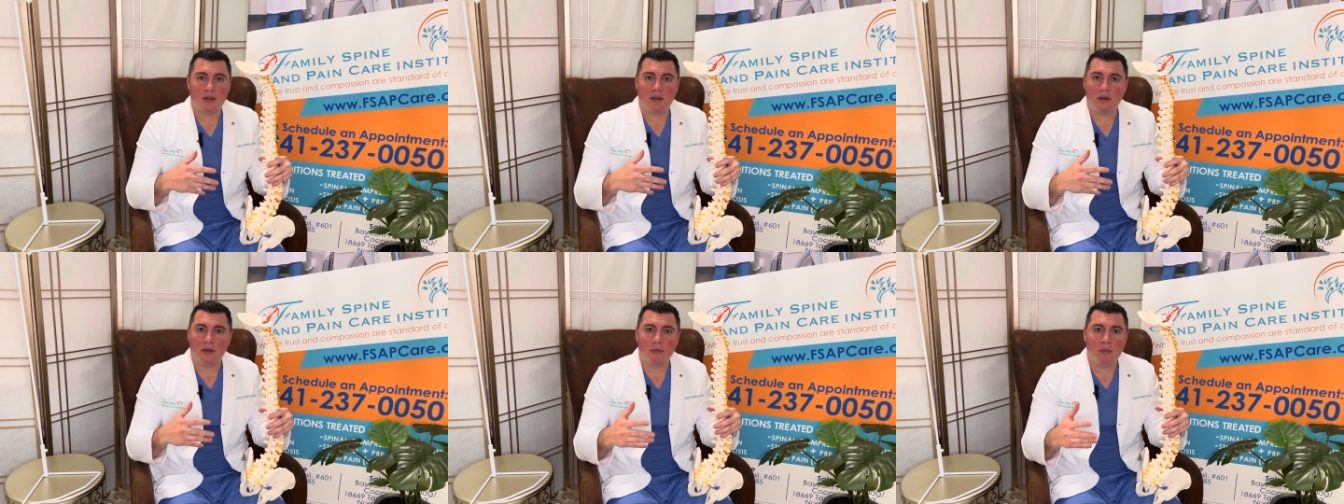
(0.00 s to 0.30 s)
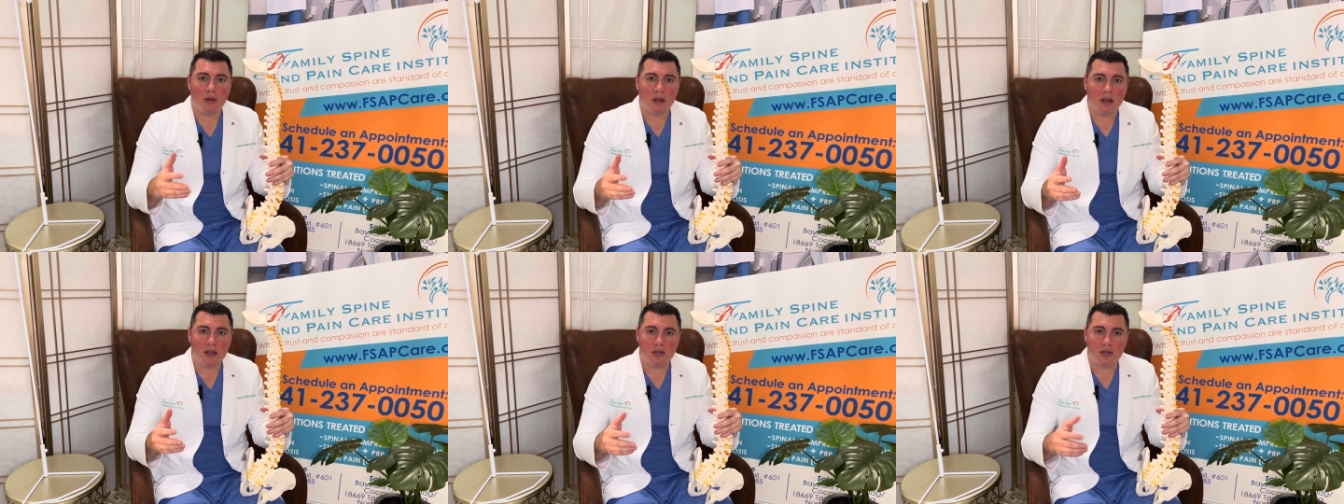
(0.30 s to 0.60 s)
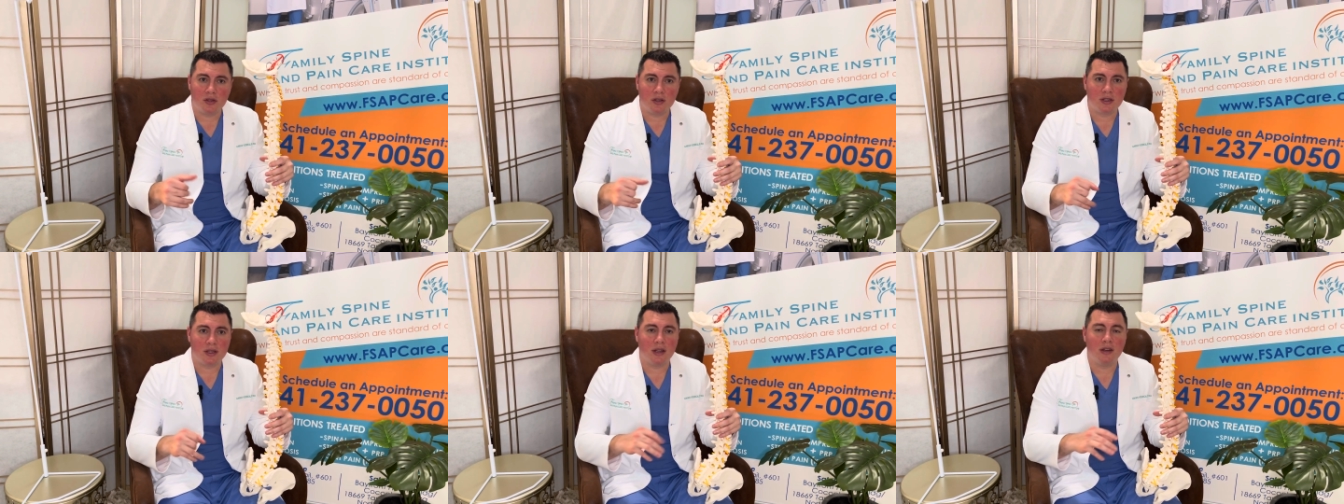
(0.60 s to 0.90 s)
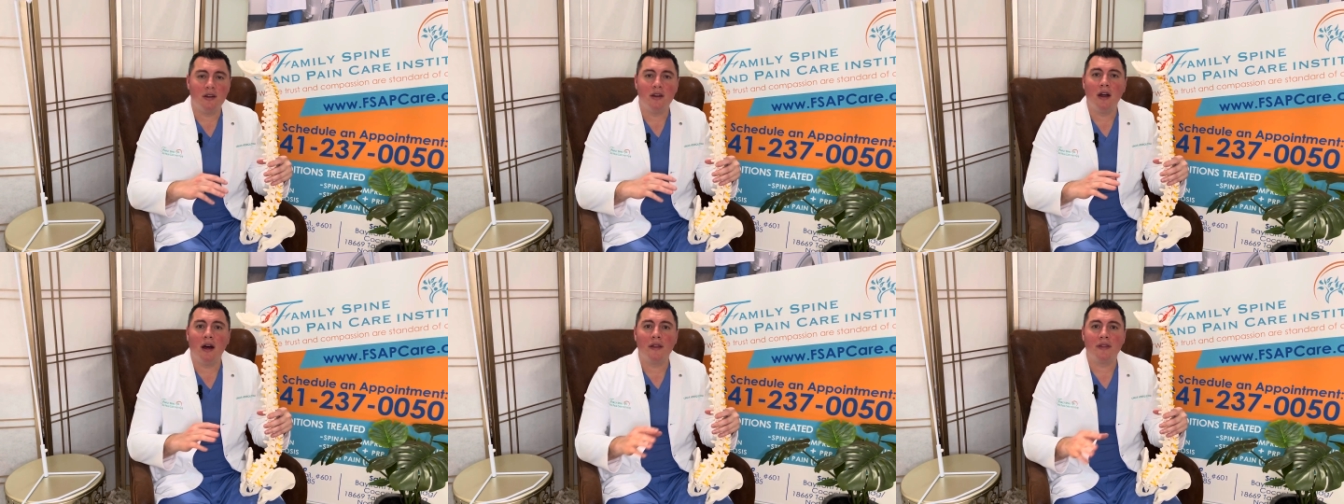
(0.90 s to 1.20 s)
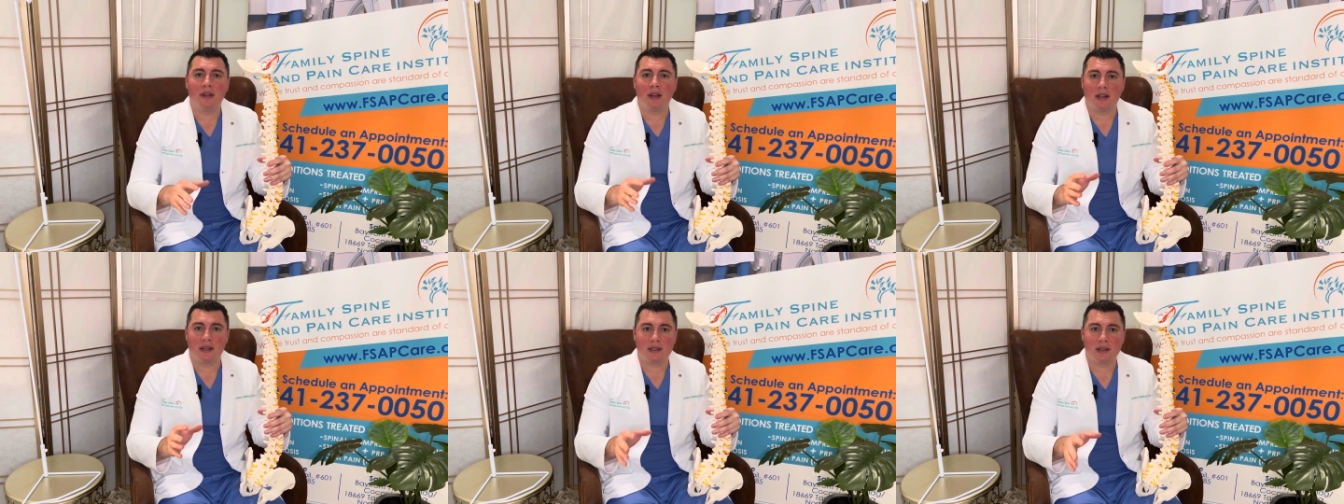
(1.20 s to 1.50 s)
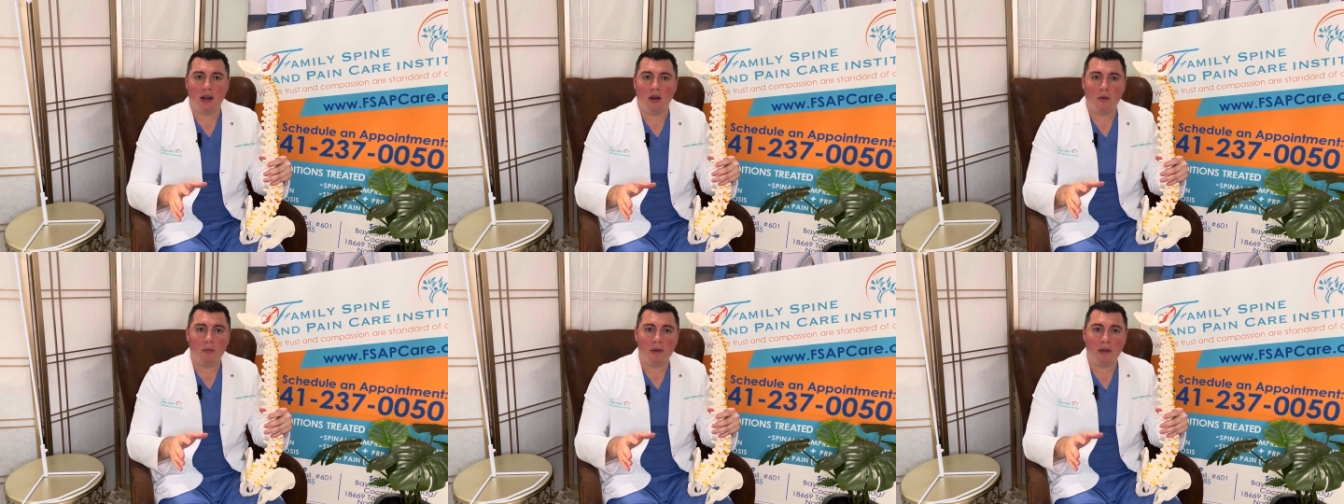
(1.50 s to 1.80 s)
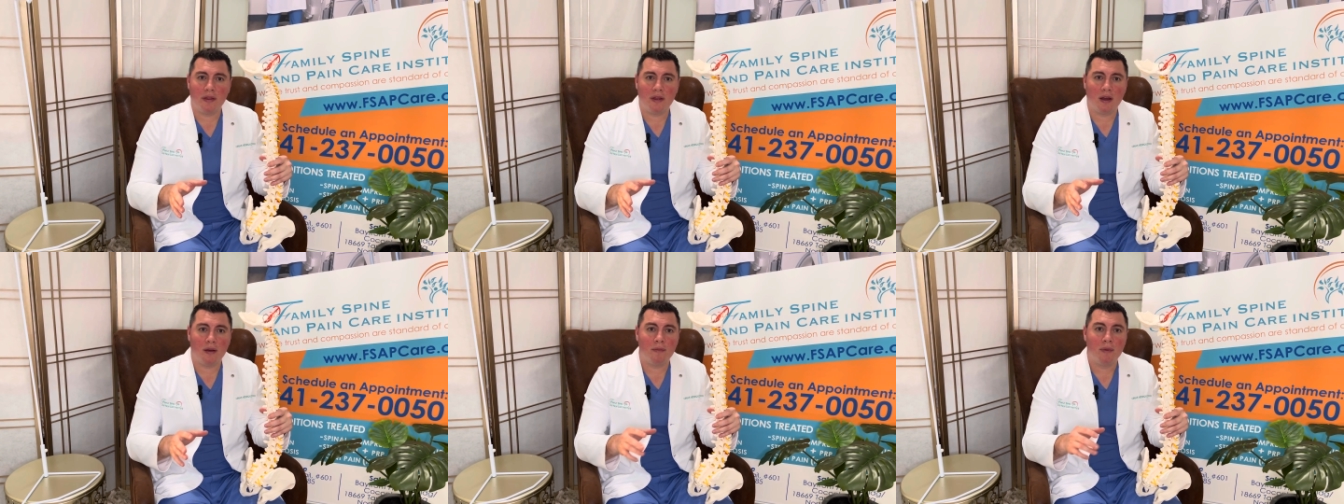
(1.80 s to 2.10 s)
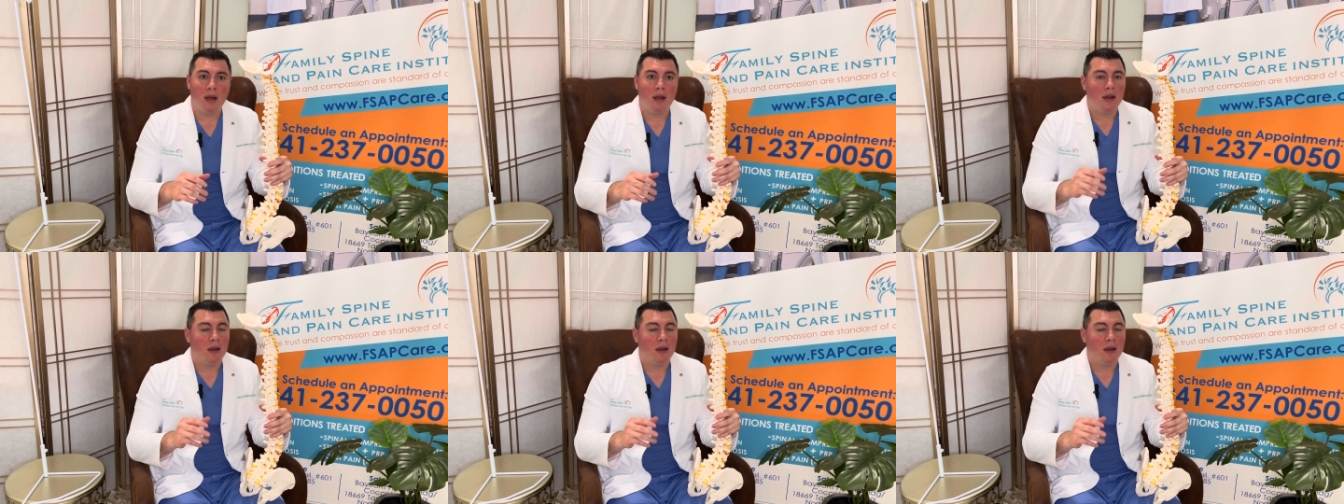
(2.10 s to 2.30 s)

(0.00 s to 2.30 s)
and ablations and nothing is helping them.